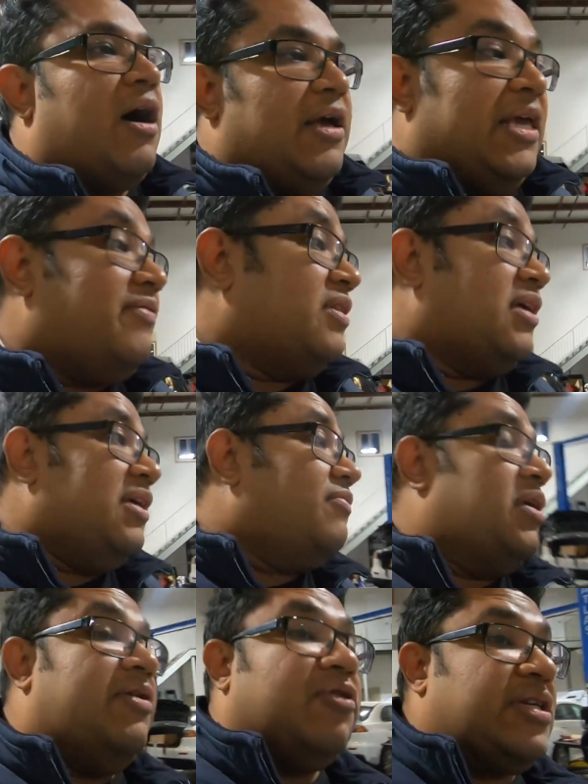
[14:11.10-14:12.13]
Even the
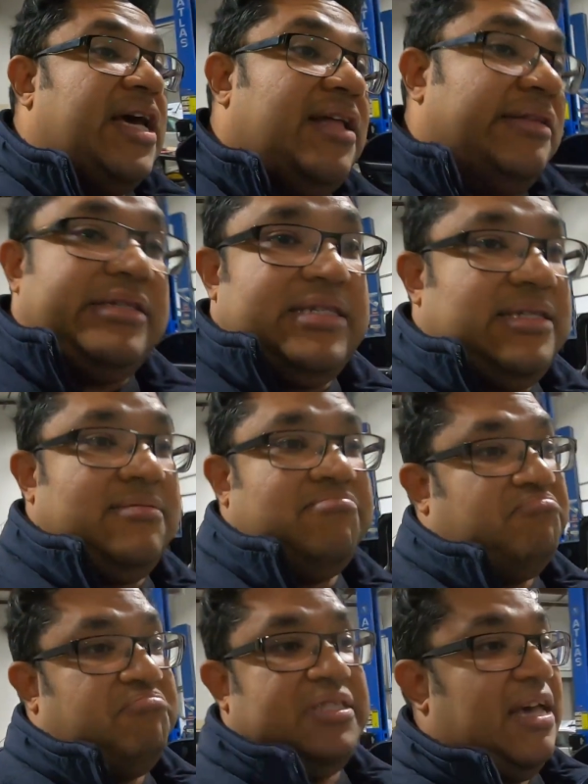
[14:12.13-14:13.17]
EVO 10s,
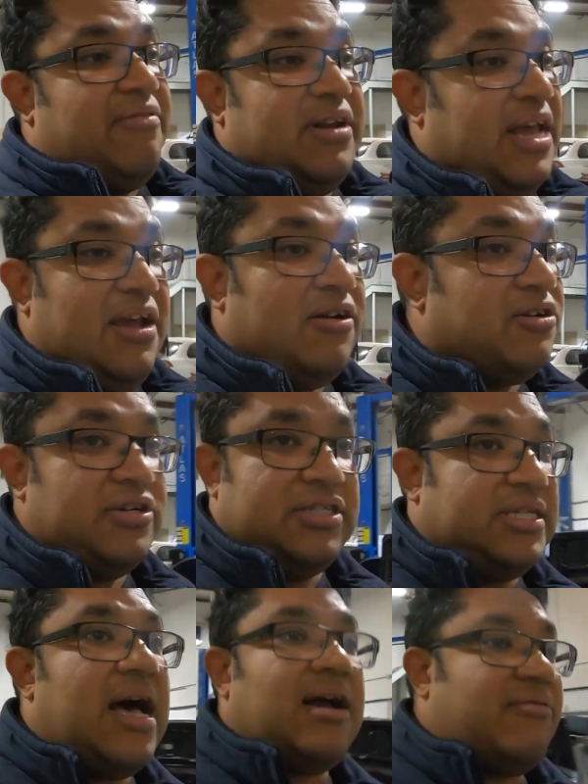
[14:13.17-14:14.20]
700-800
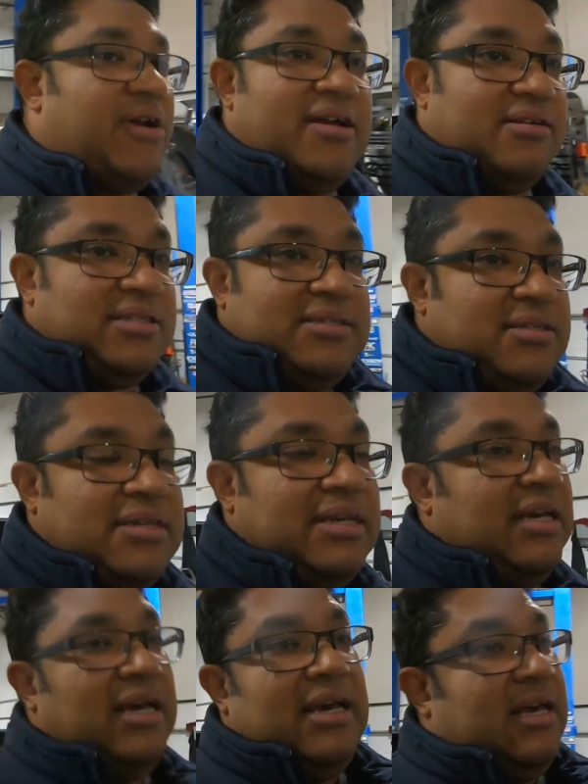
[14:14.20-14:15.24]
stock rails,
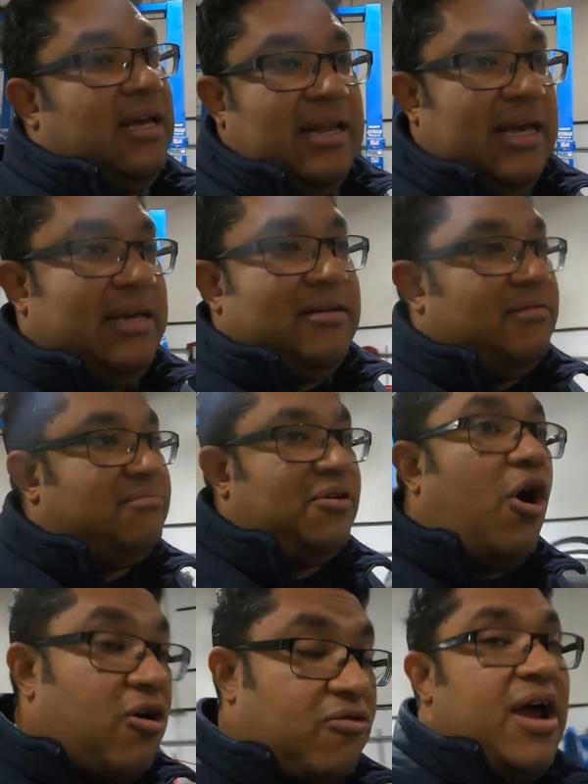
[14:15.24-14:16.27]
like,
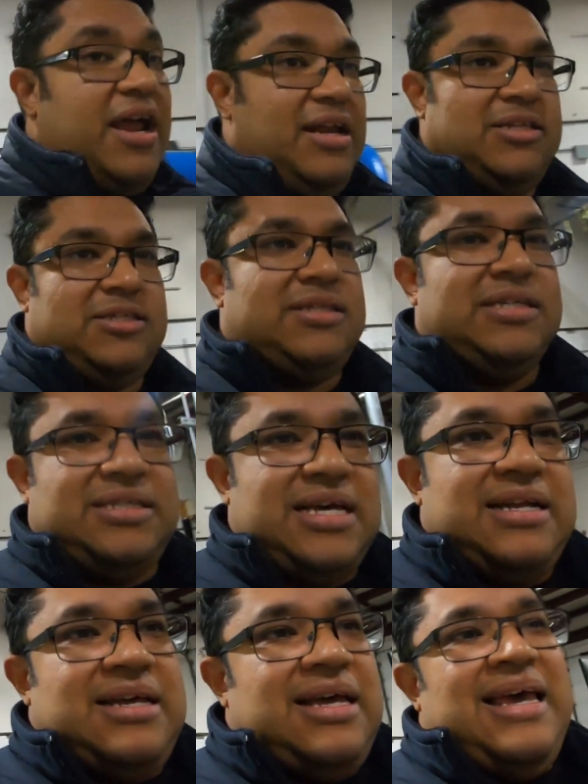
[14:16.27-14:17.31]
all right. It's just
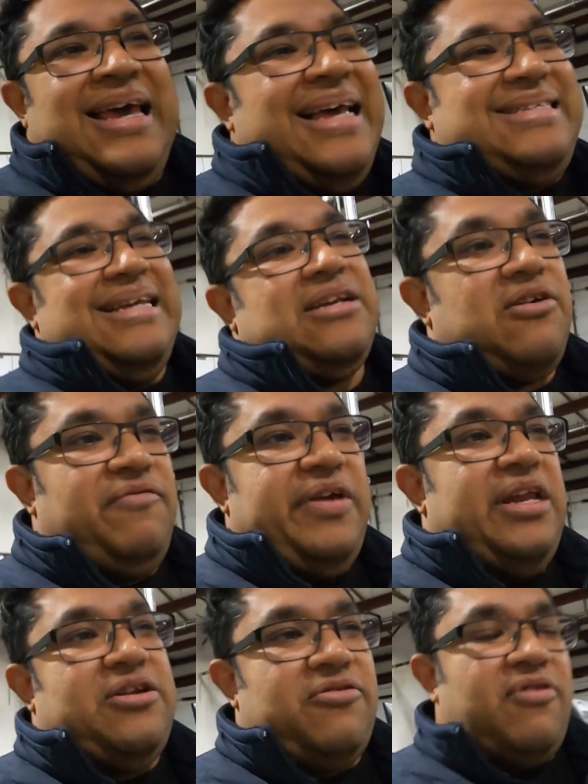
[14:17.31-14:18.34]
that it's
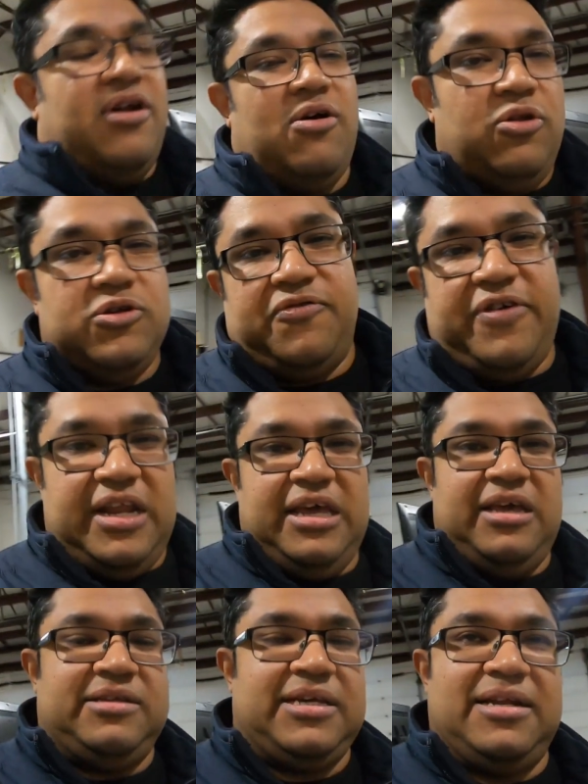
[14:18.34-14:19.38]
inconvenient to run all those
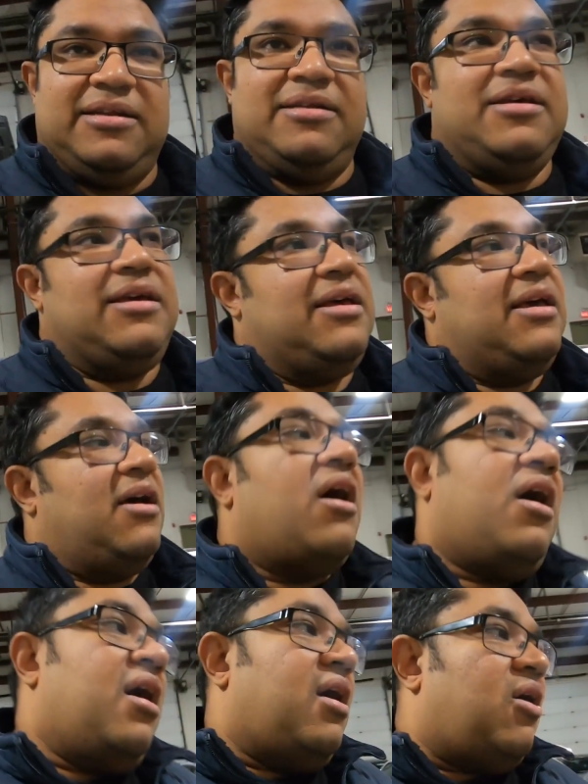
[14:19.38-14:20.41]
fittings and
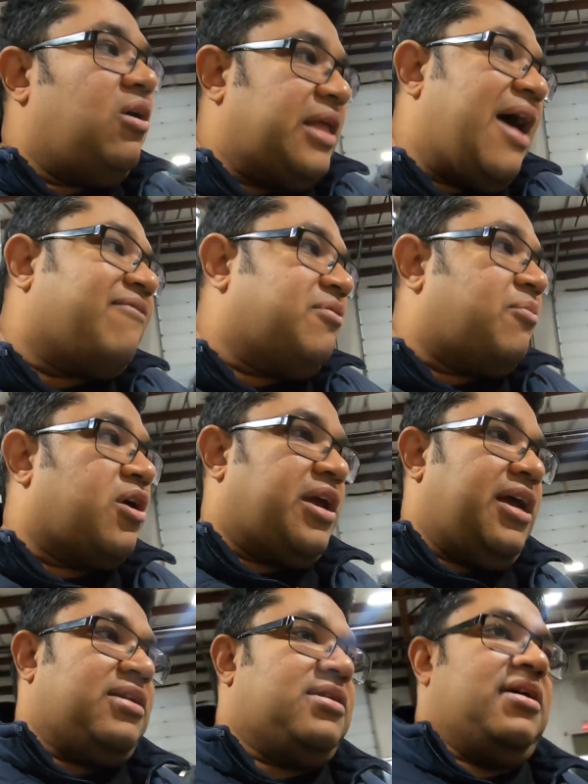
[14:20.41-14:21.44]
all the
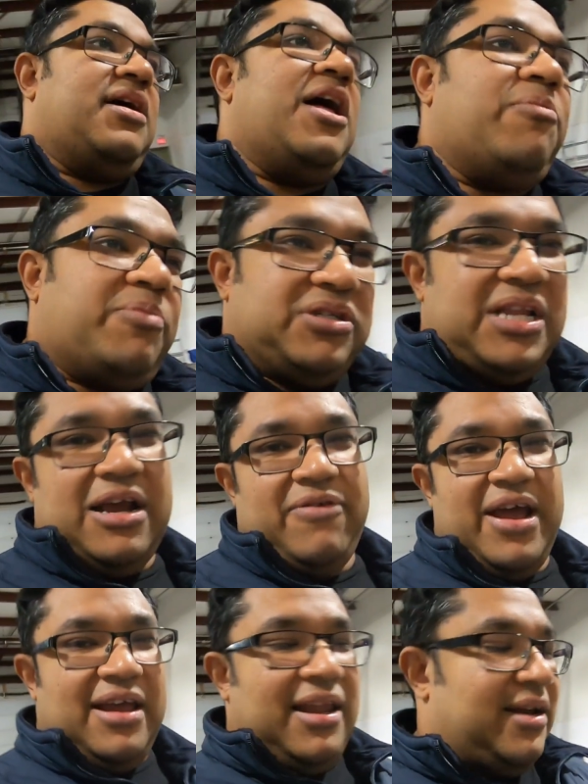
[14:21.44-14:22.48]
aftermarket helpers like
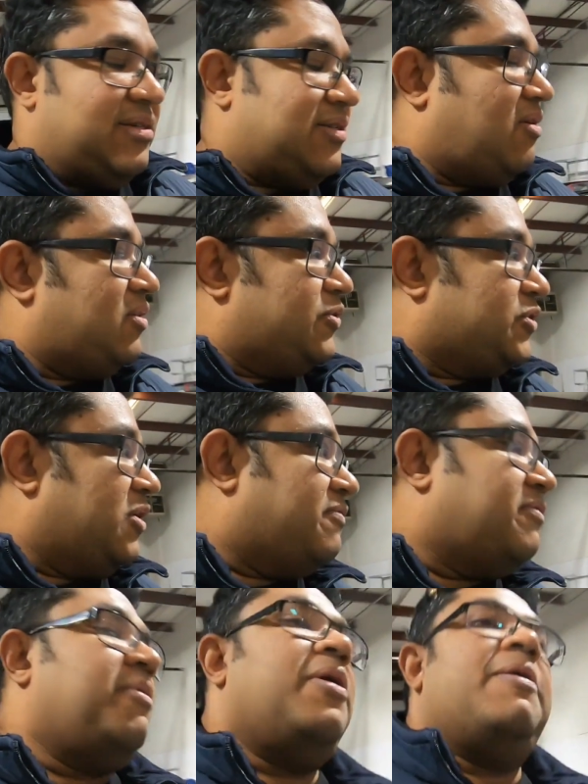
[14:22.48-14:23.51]
regulators and all those
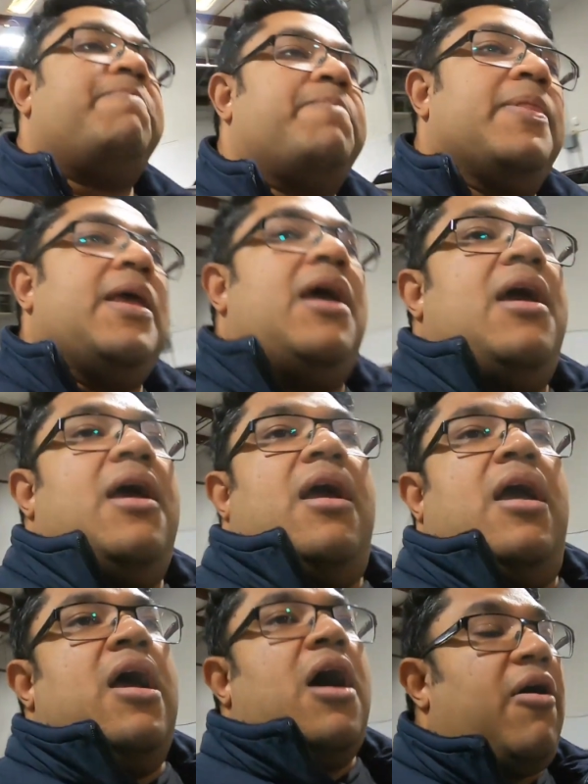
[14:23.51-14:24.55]
stuff.
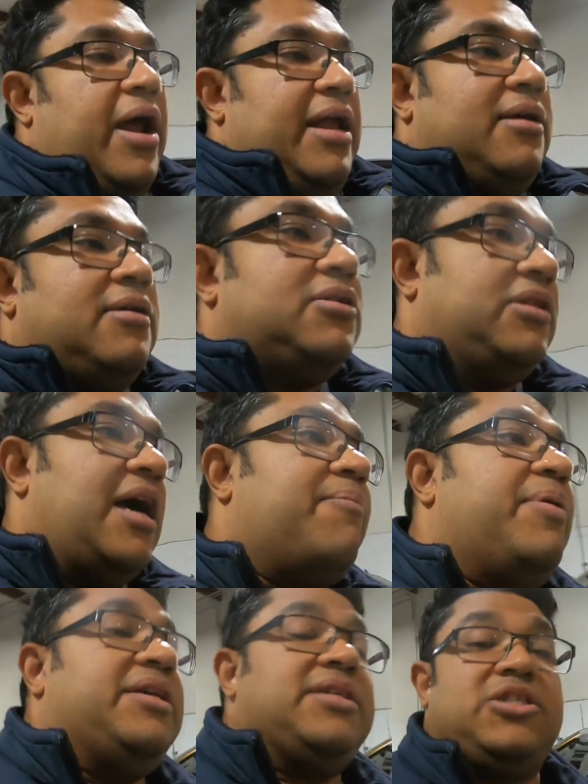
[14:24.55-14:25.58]
All right, so that
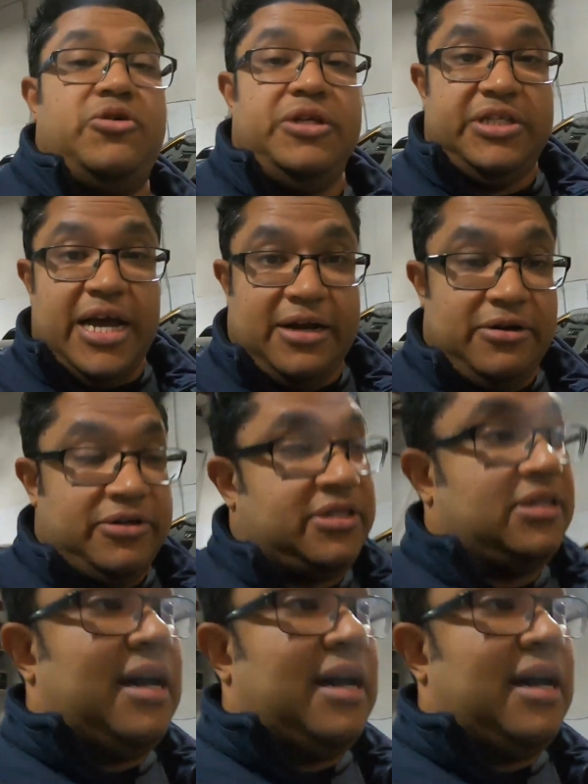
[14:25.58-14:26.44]
brings us to injectors.